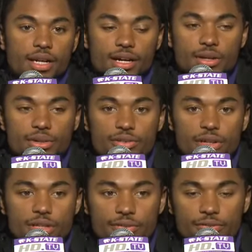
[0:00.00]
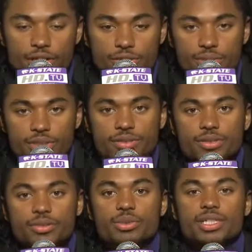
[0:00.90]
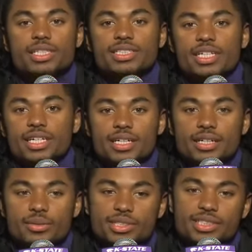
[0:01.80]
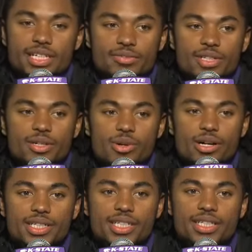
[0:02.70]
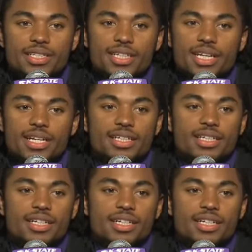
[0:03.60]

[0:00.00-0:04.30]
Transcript: Oh, the first one was definitely a walk-in. Like,